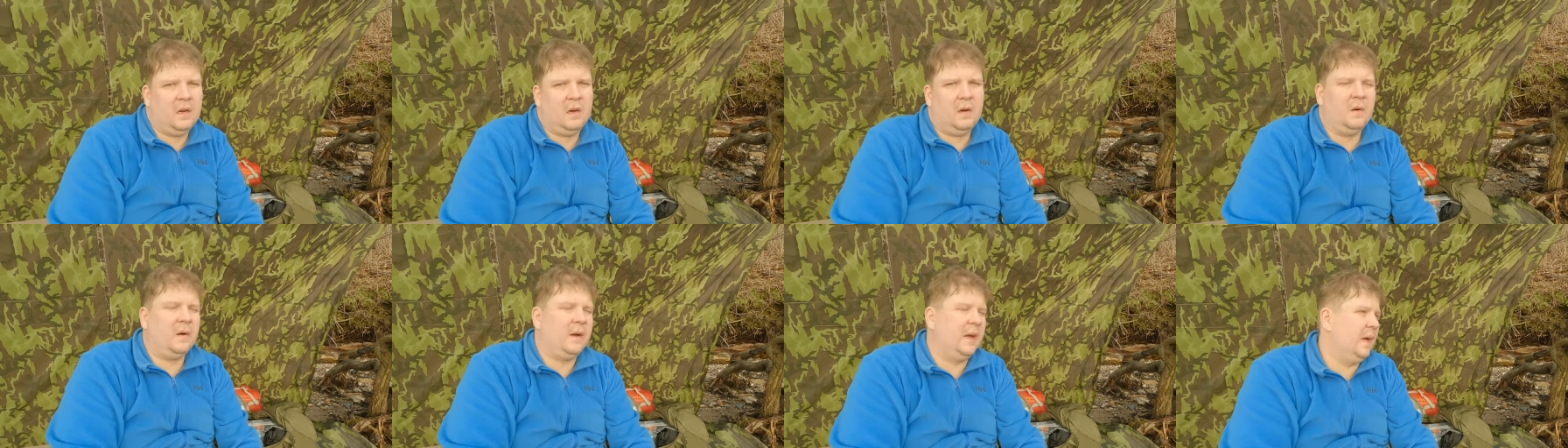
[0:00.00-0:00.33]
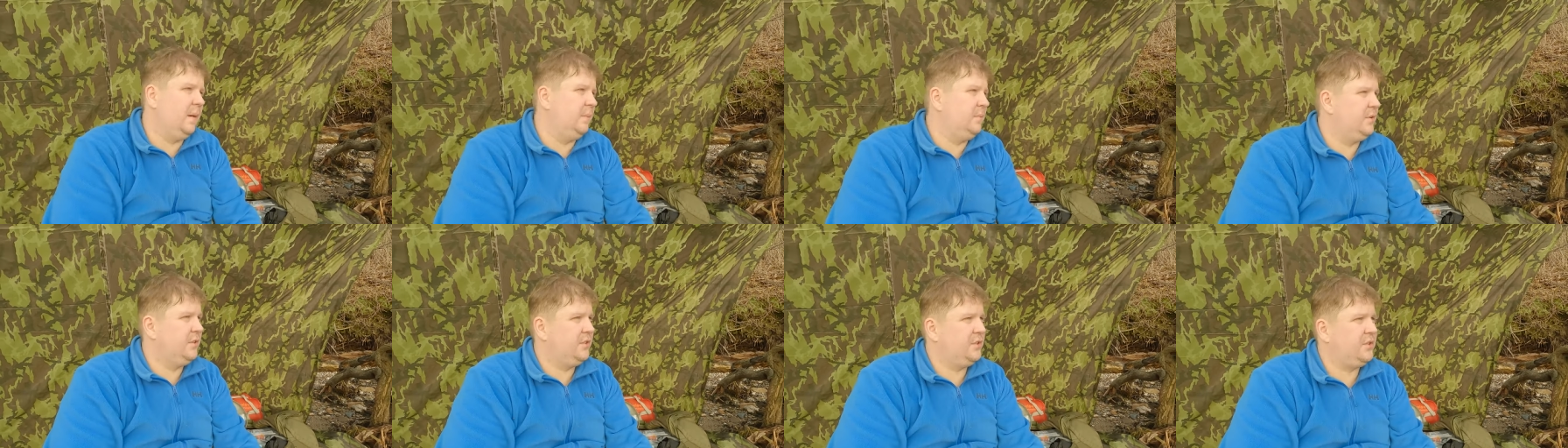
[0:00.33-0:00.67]

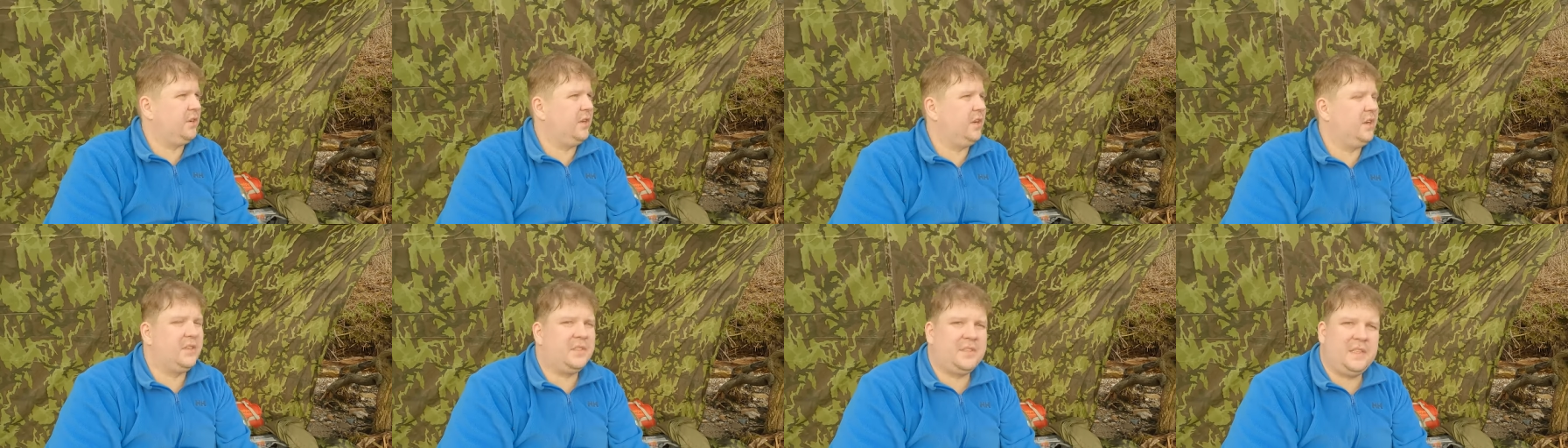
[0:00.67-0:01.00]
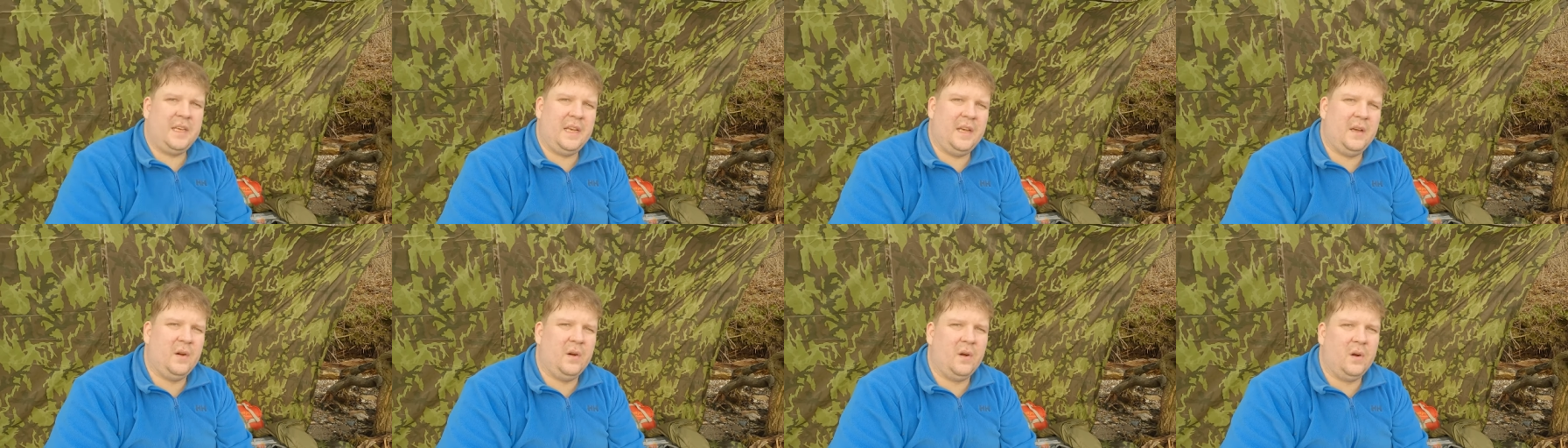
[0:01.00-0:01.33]
okay, I'm just gonna
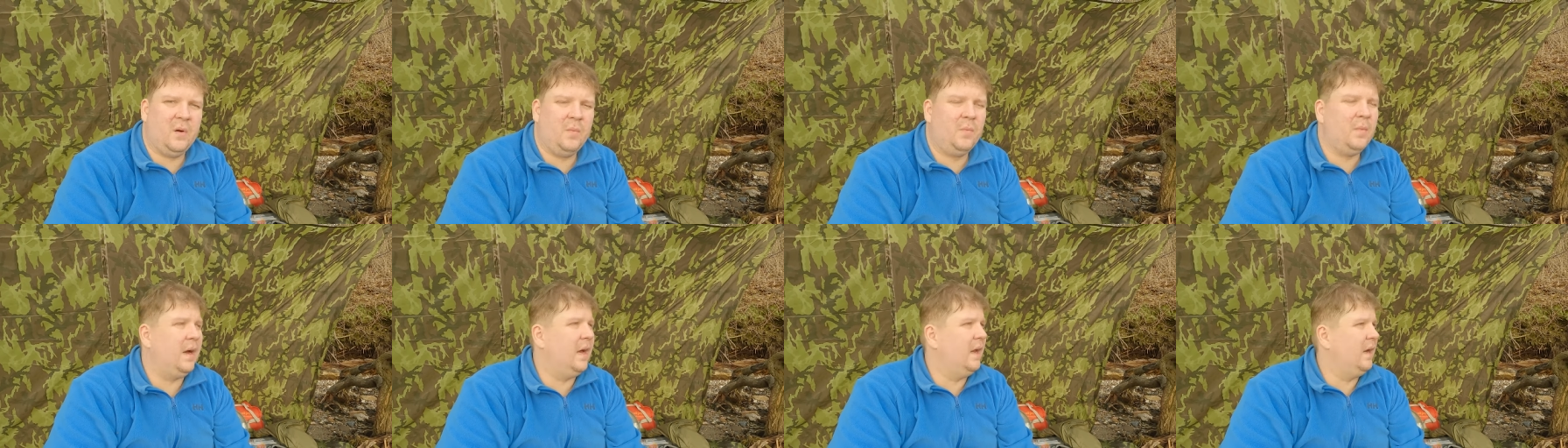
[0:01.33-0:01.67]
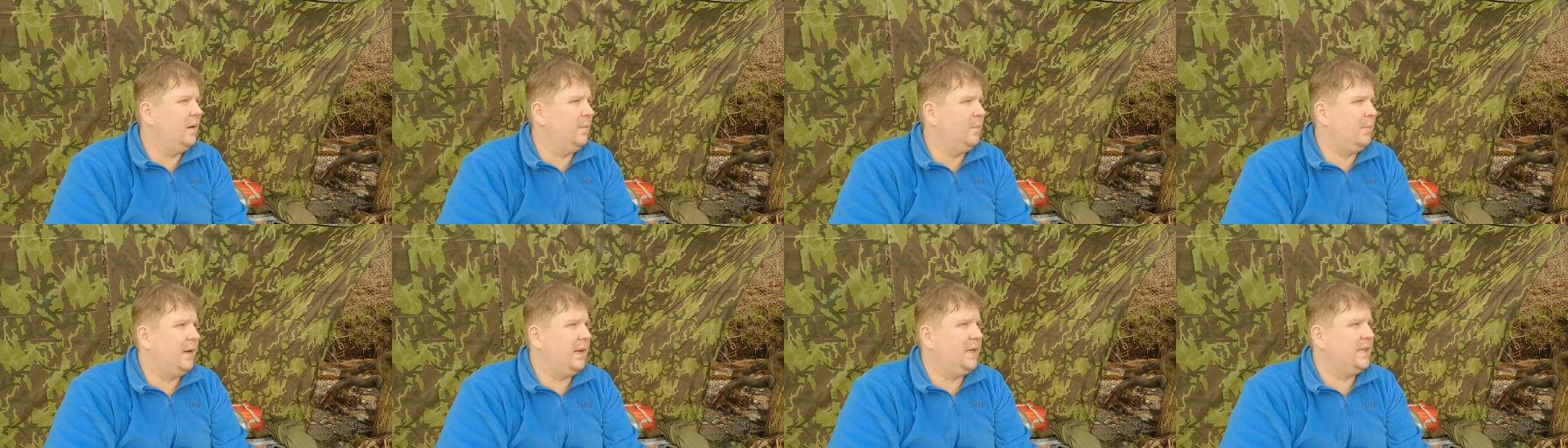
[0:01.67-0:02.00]
stay home
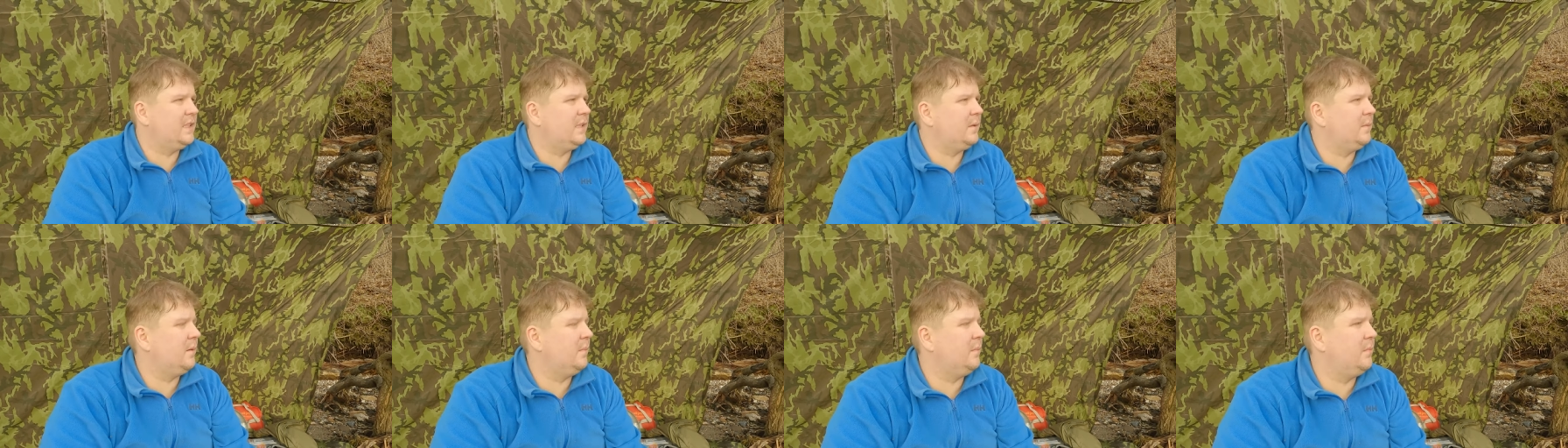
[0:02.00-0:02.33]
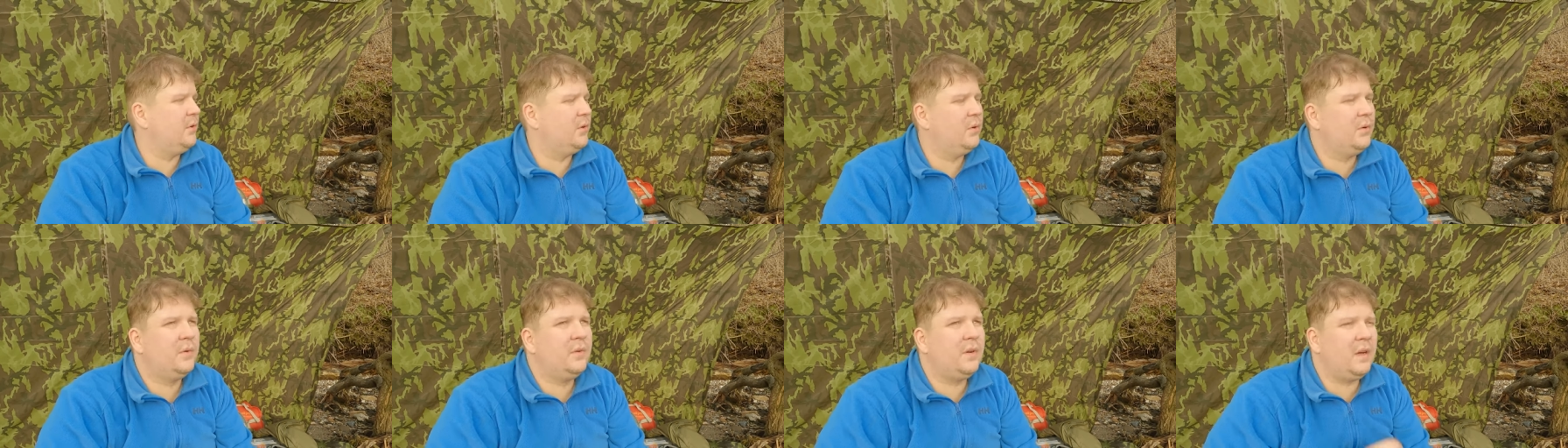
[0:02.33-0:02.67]
and play some
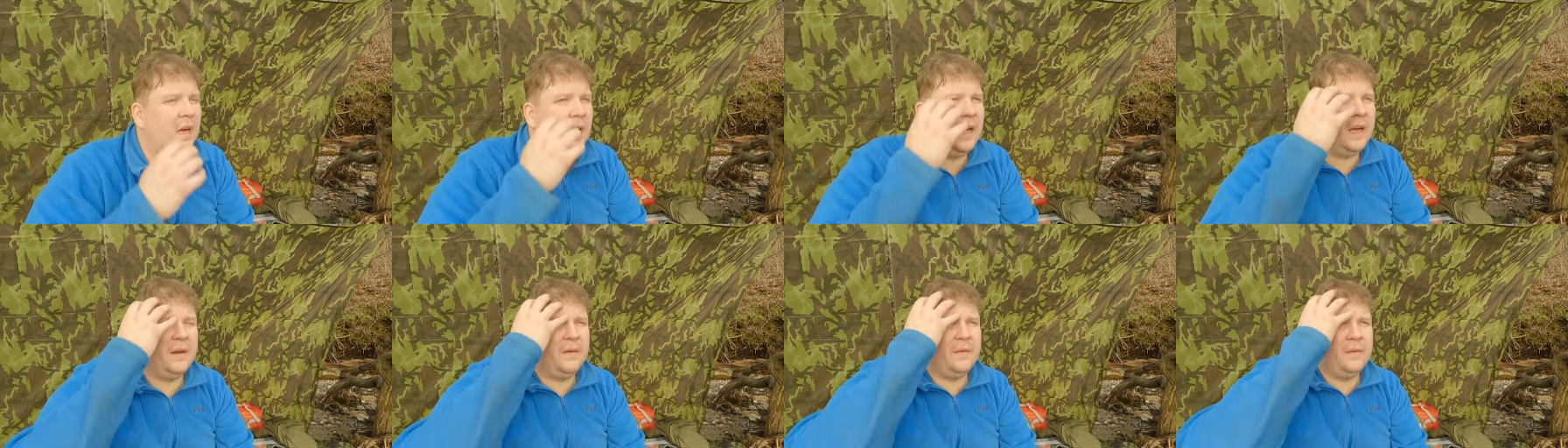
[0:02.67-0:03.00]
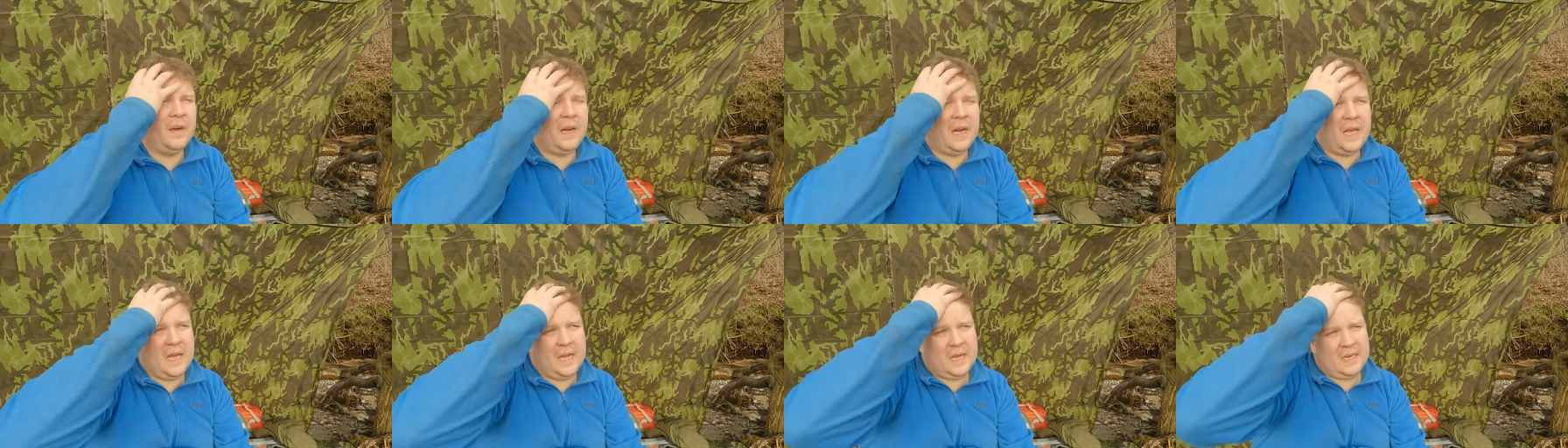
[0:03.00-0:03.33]
computer and
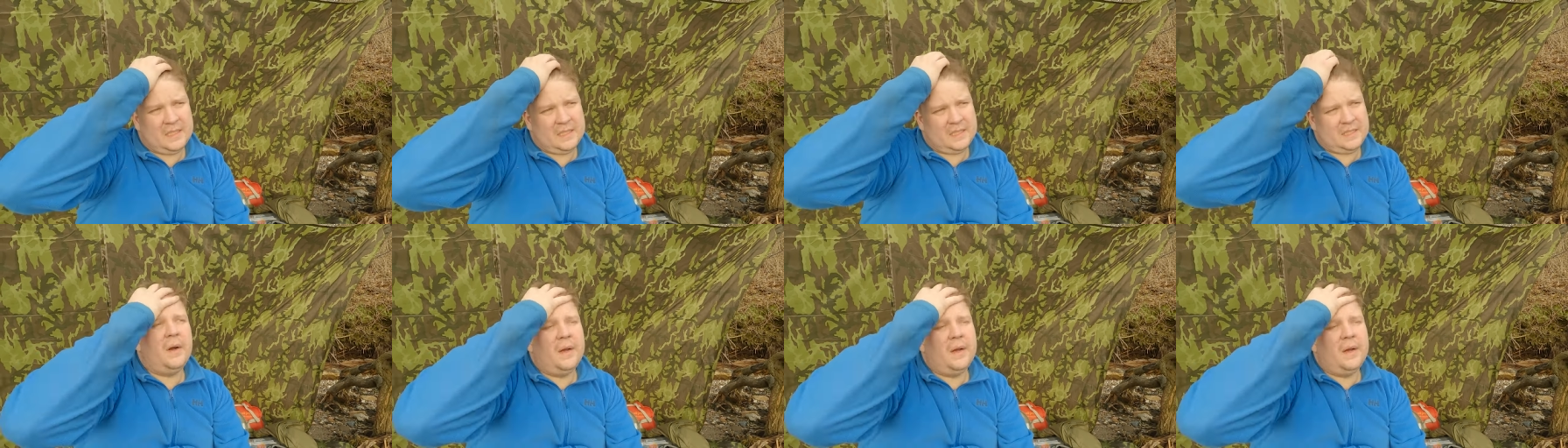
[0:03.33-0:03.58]
relax.